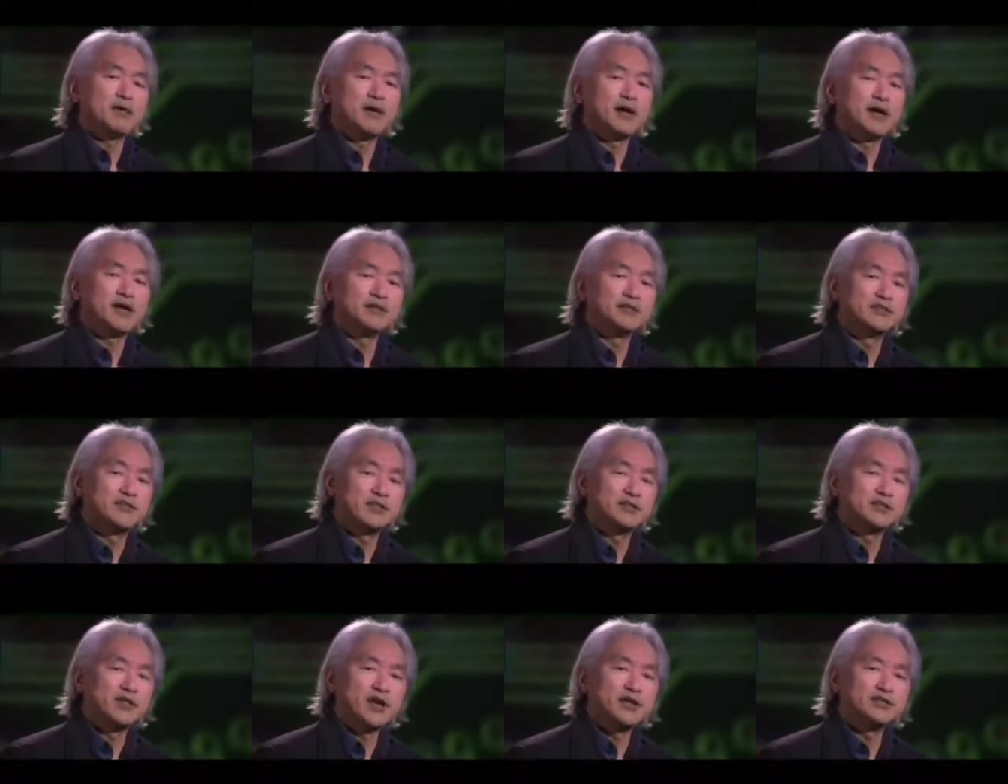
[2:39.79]

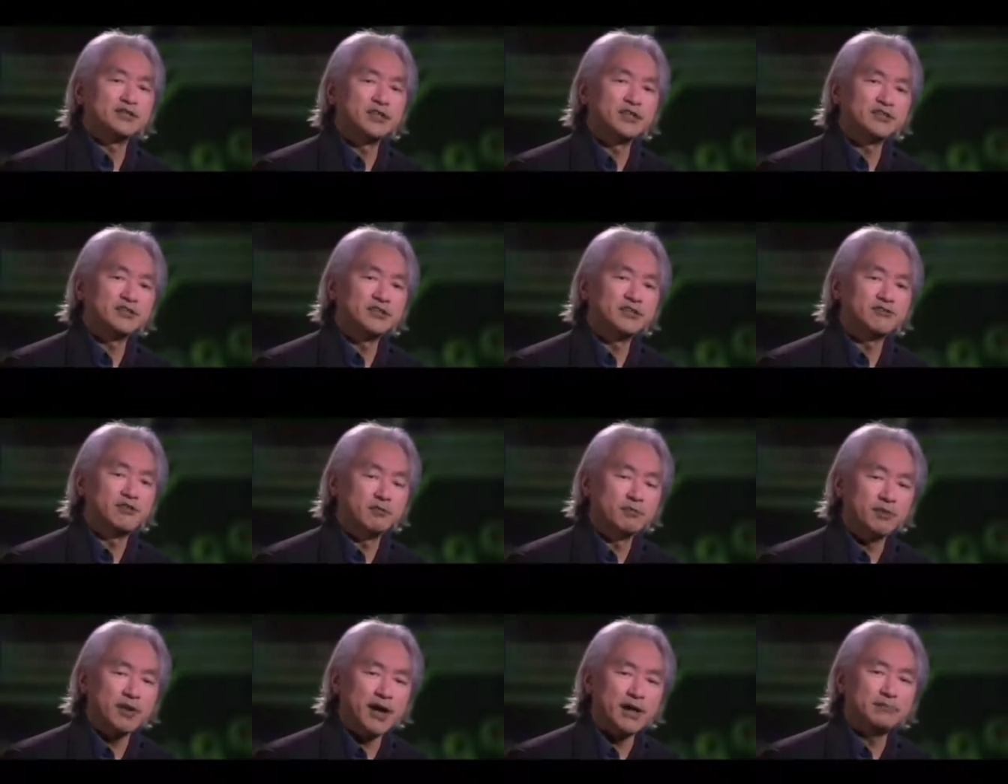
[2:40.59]
Because the transition
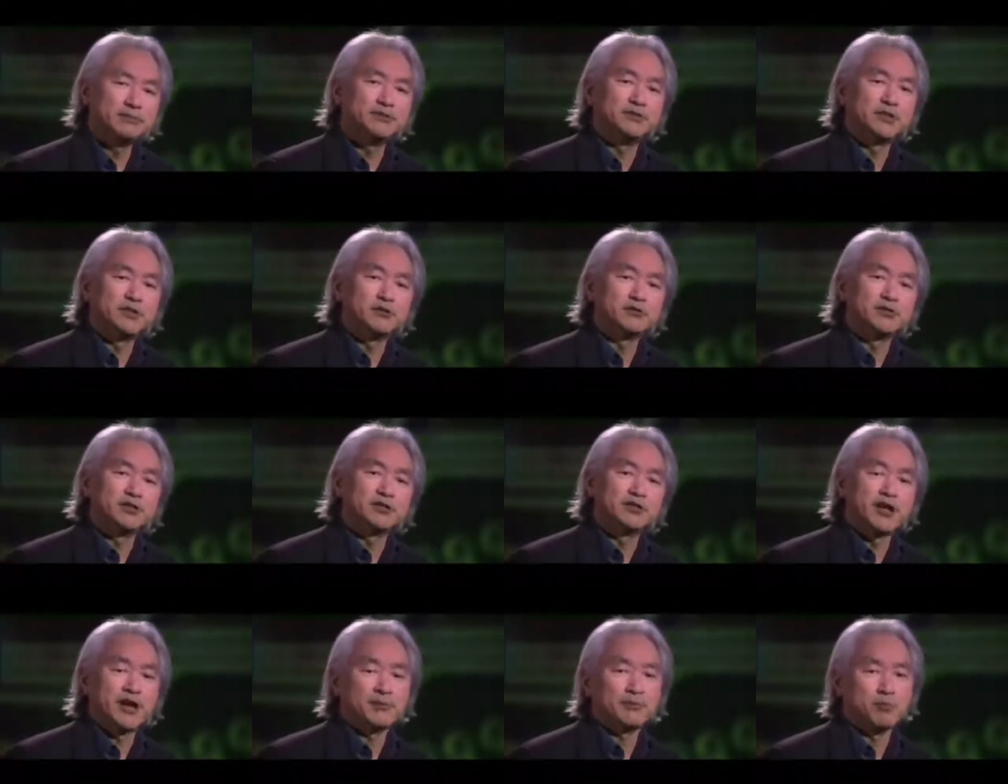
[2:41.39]
from type 0
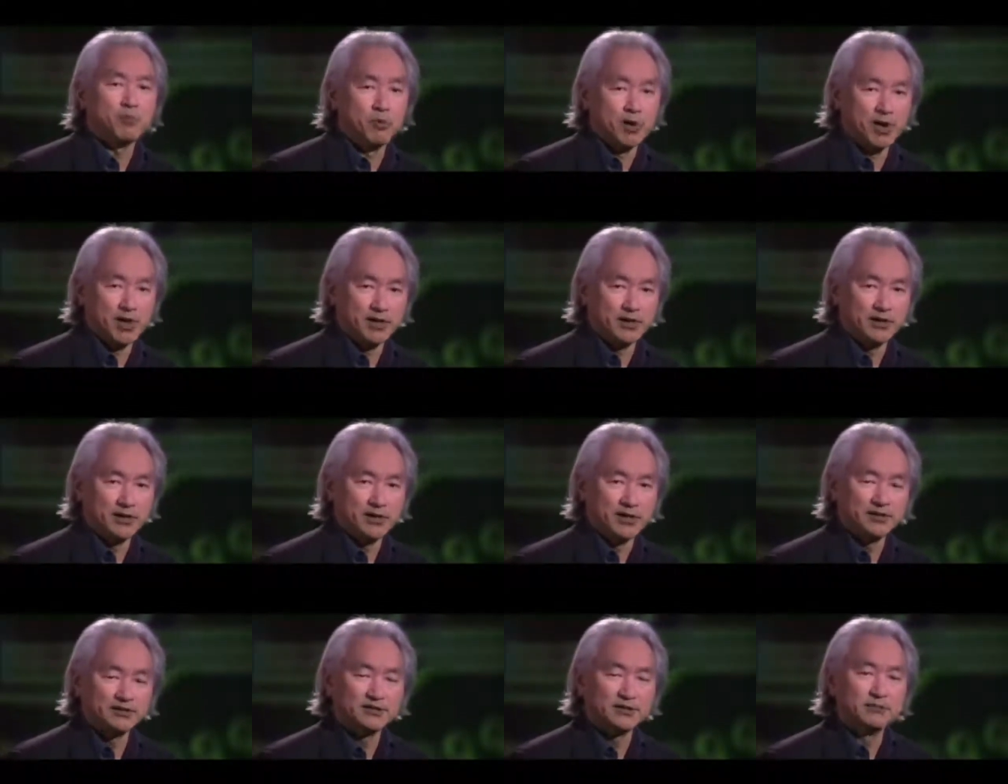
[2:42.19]
to type 1
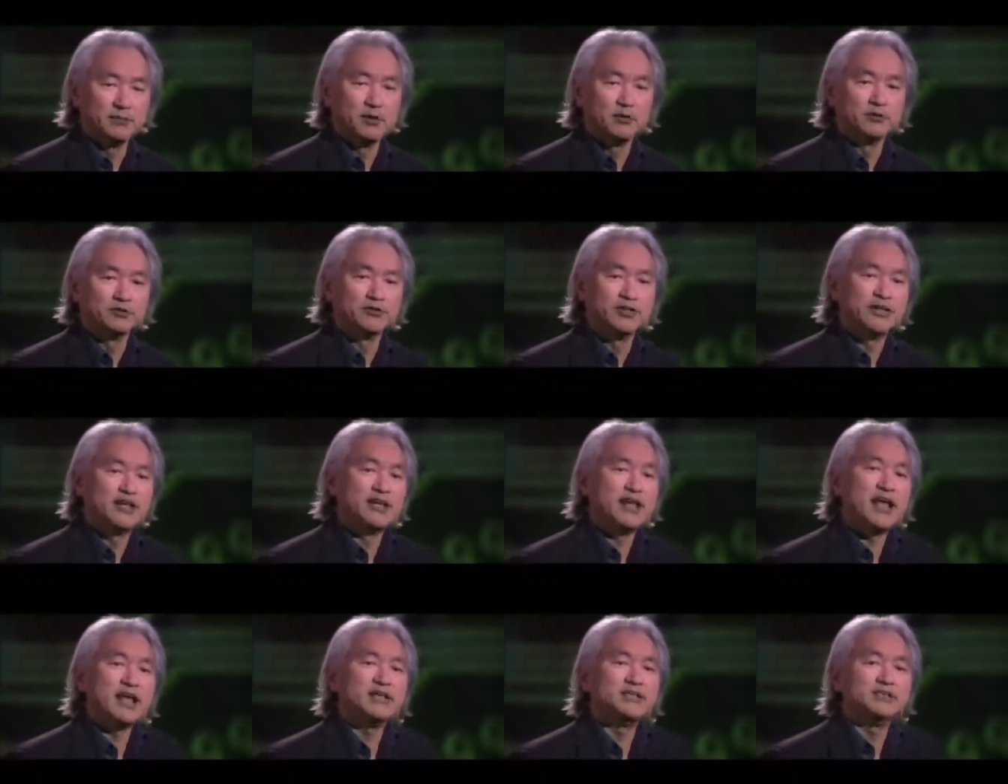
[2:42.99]
is the most
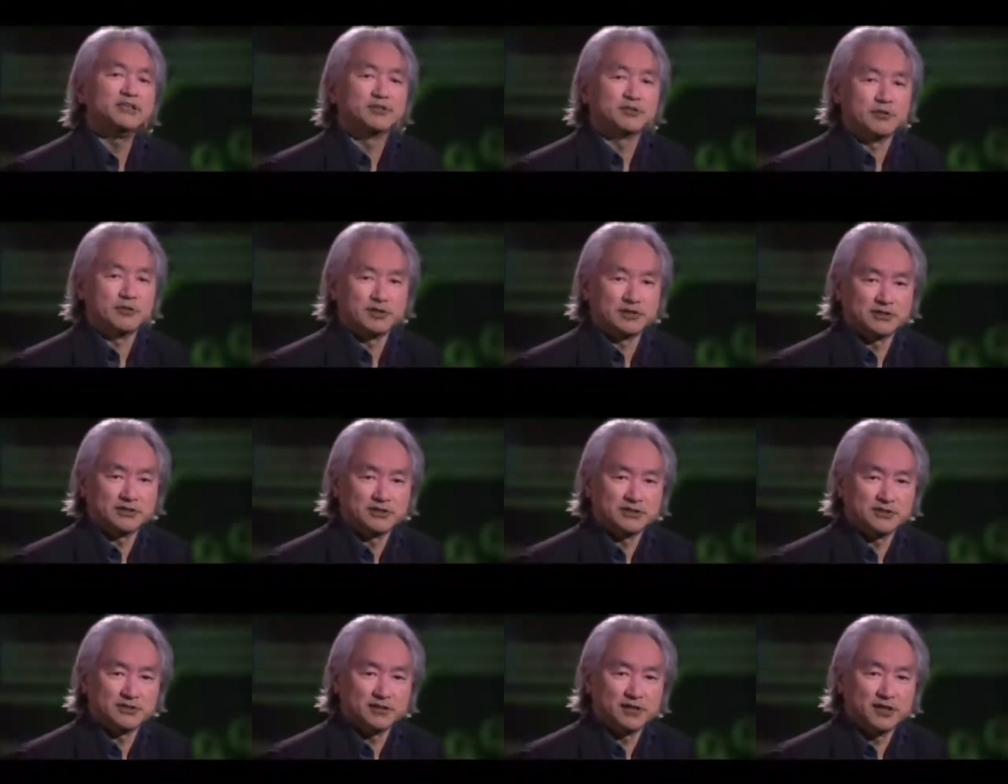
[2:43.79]

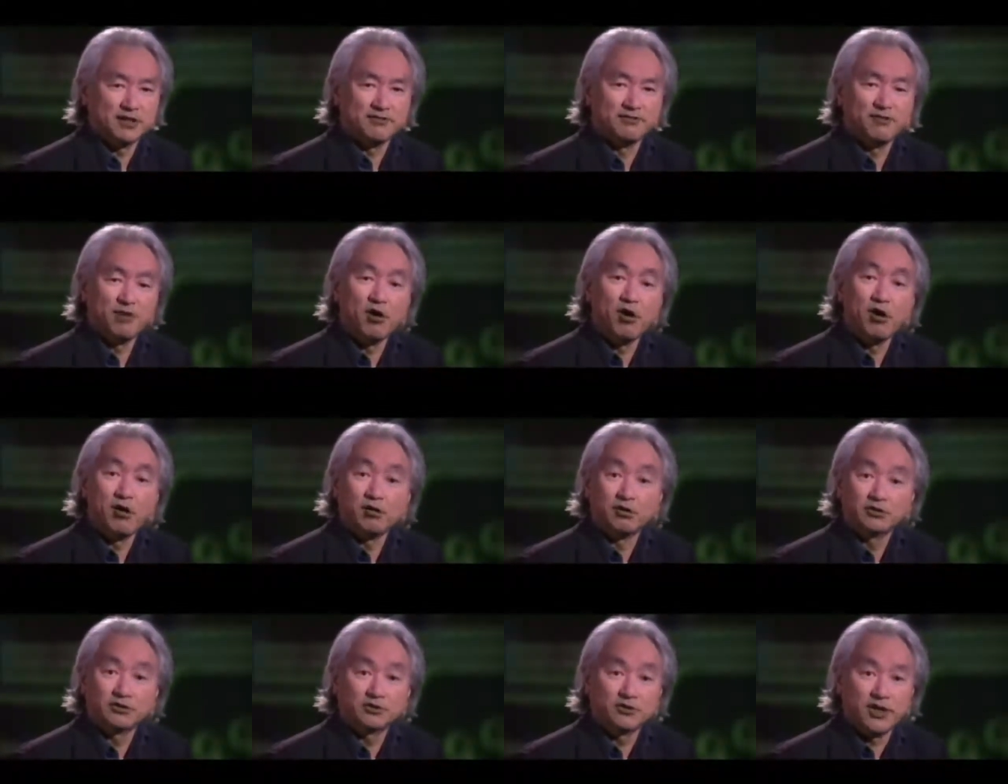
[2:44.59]
dangerous of
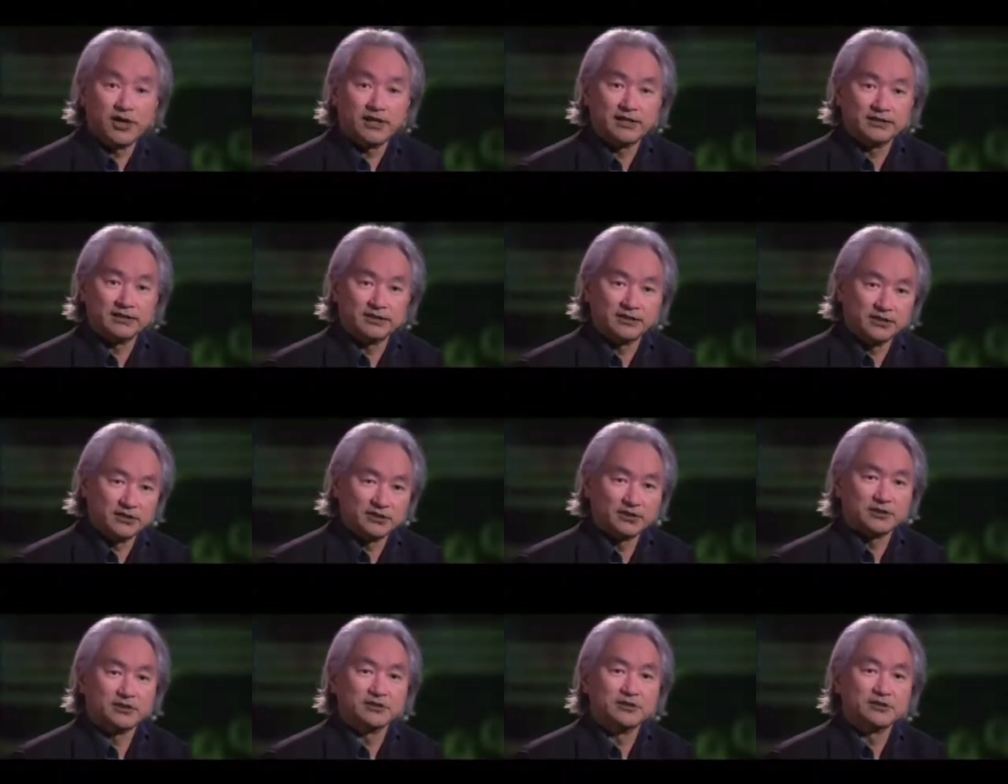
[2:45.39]
all
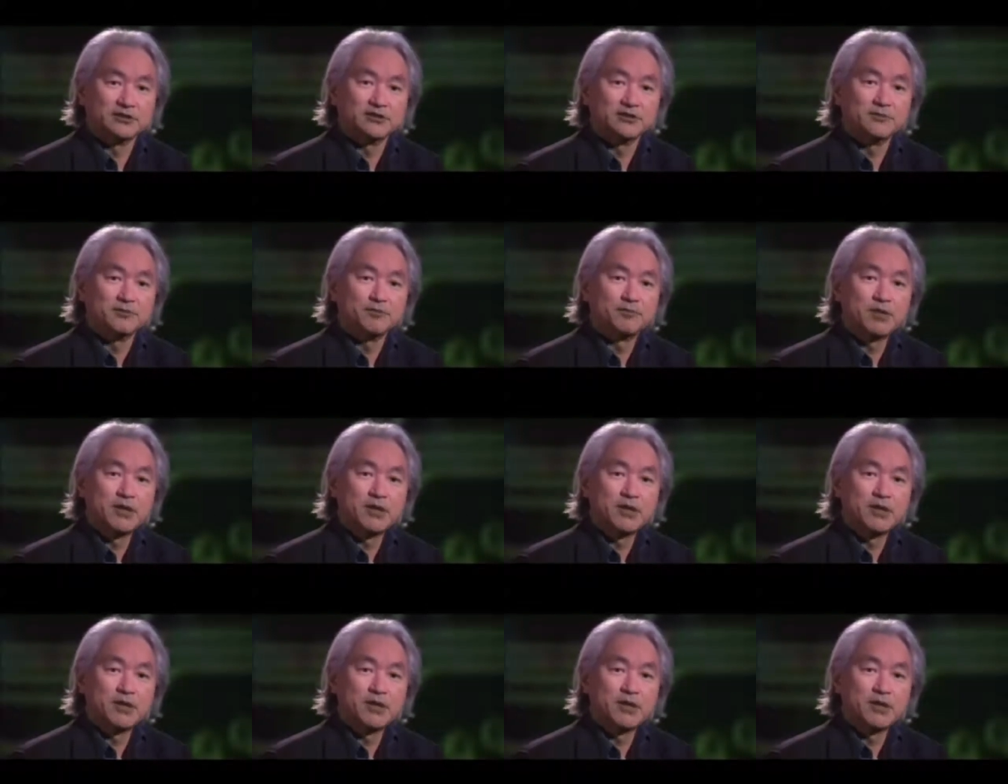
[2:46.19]
transitions.